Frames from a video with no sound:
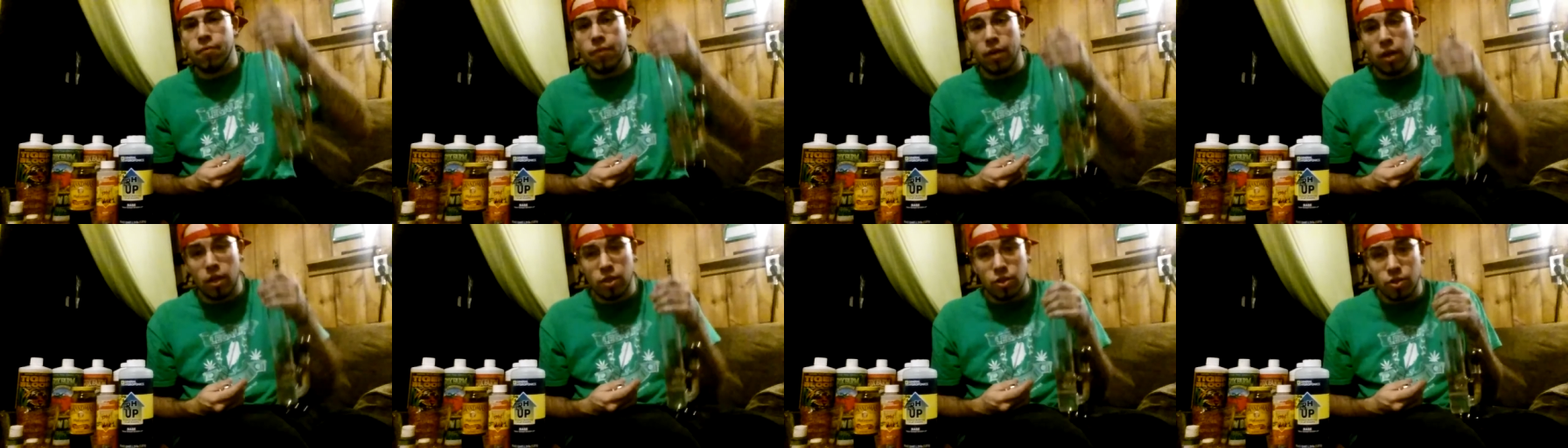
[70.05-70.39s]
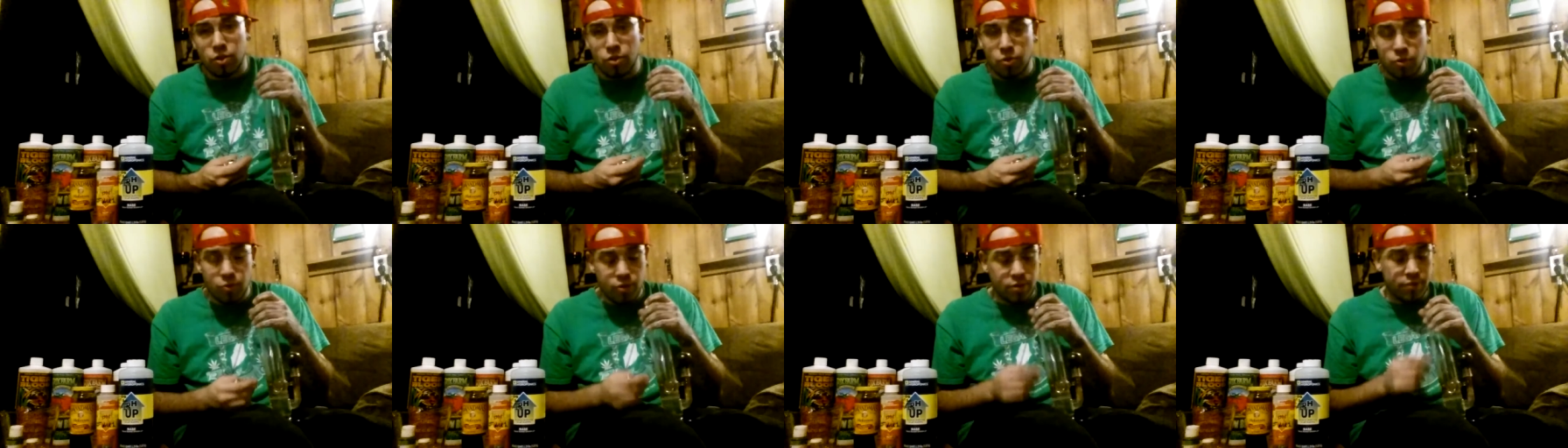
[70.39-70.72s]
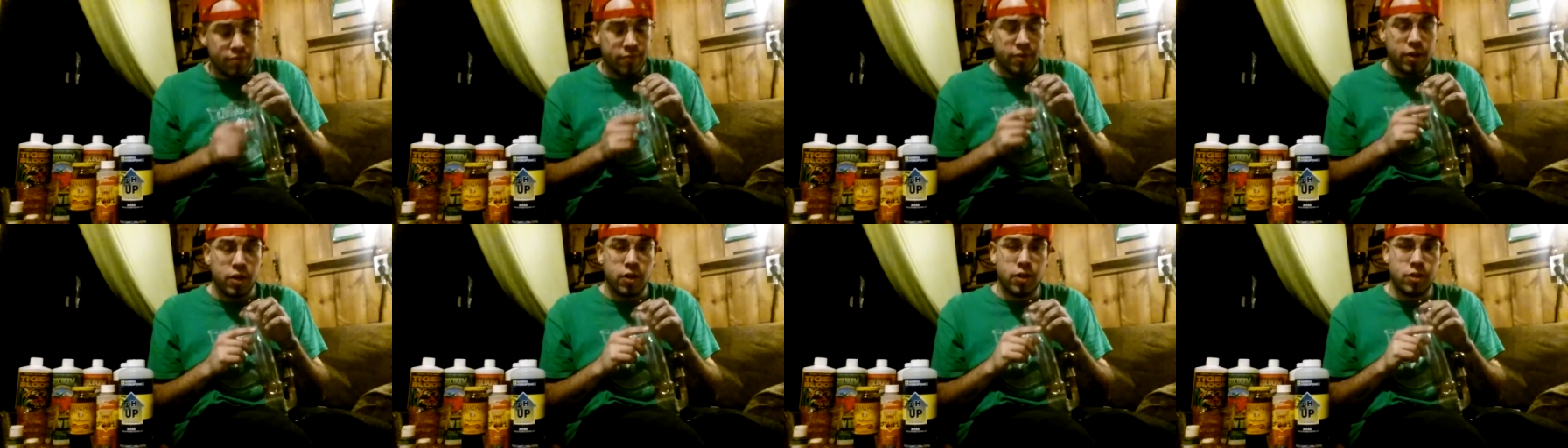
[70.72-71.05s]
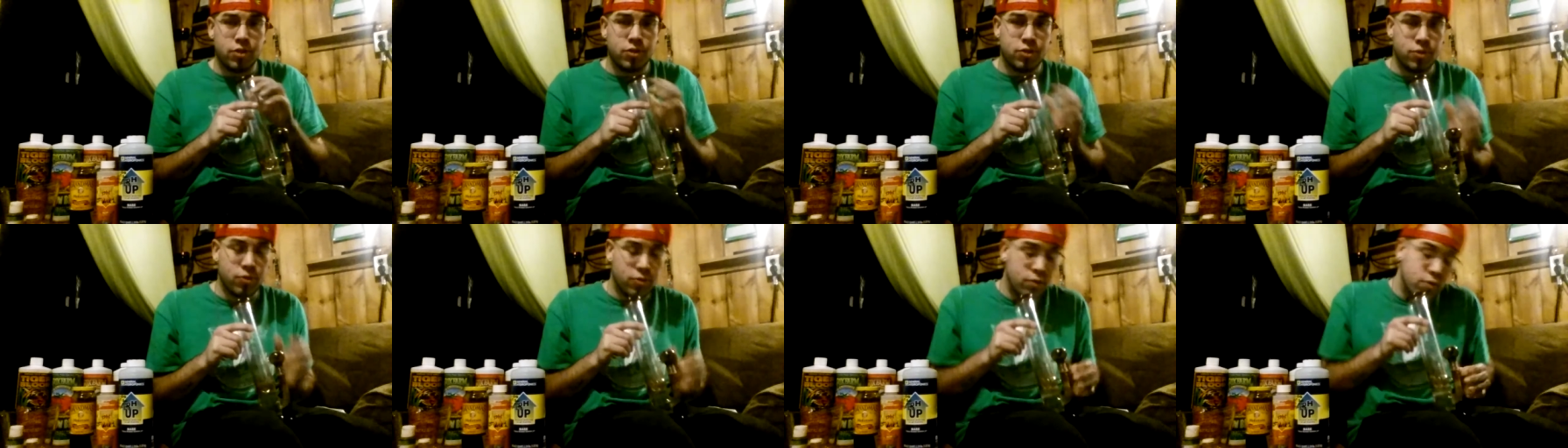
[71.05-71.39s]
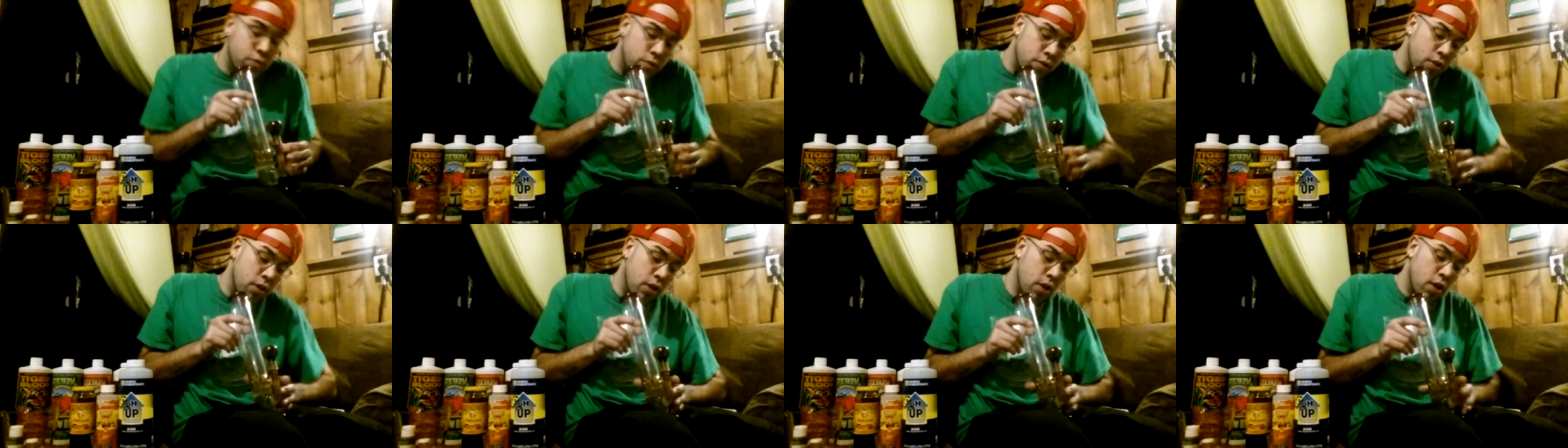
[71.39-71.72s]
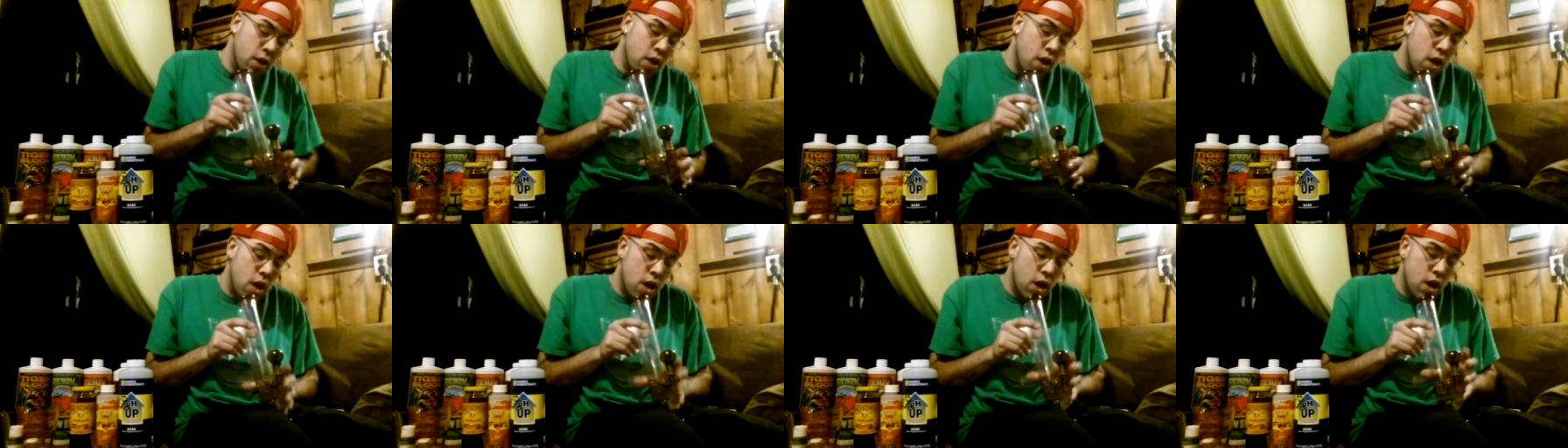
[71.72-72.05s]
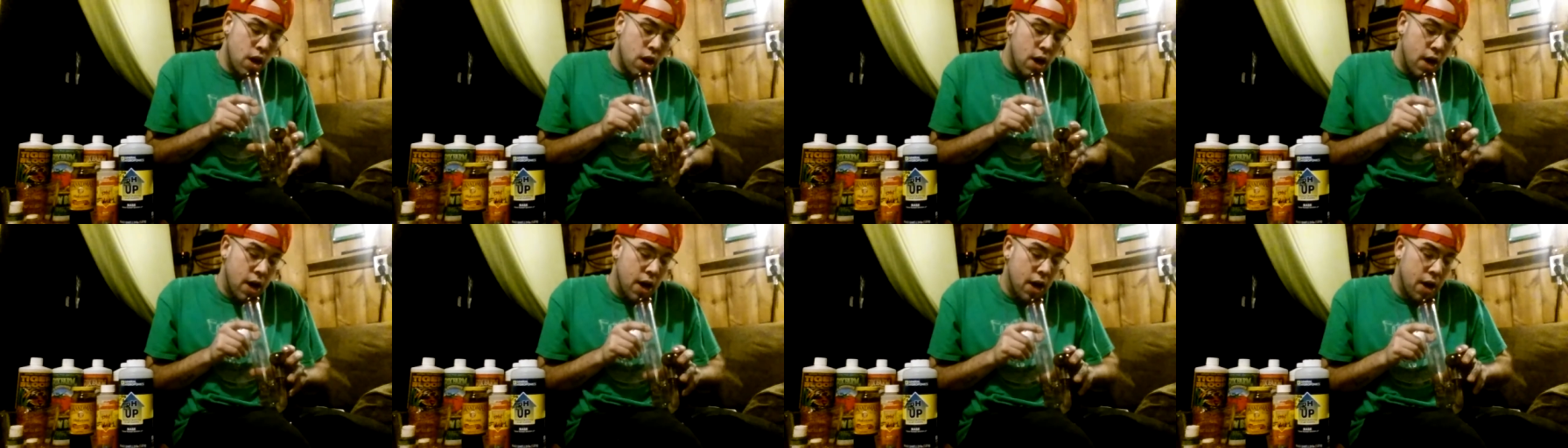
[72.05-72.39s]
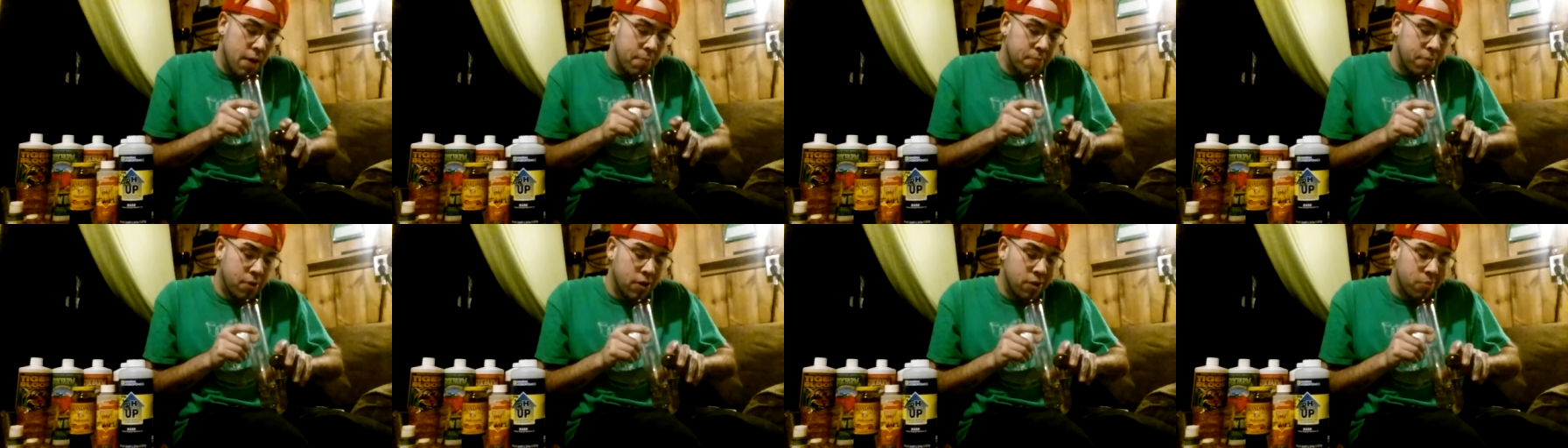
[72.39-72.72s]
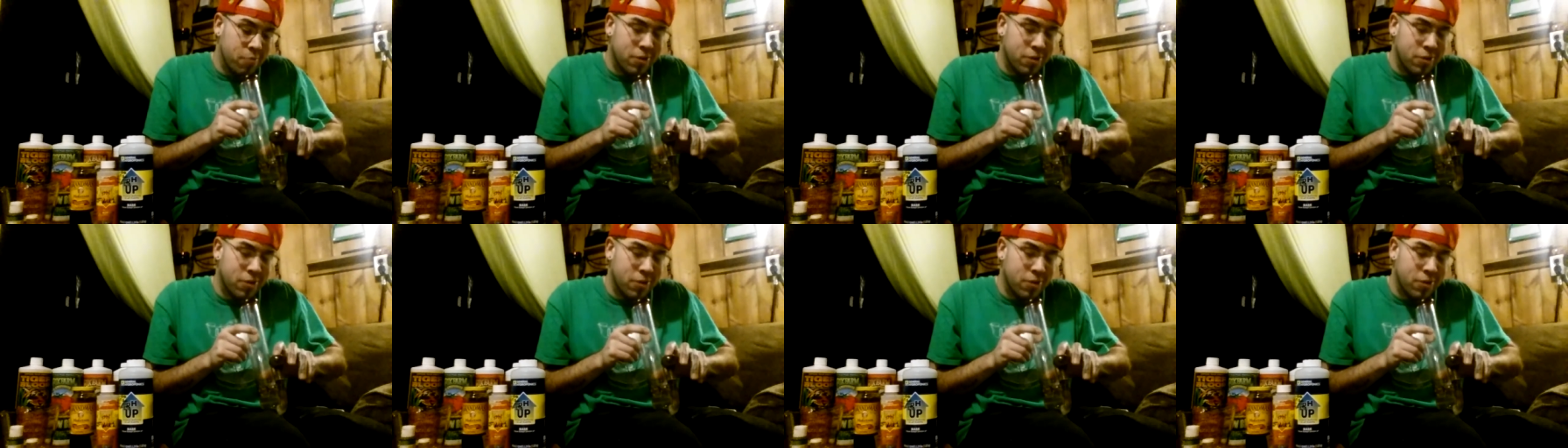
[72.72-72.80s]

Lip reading: advanced newts very soon. Pretty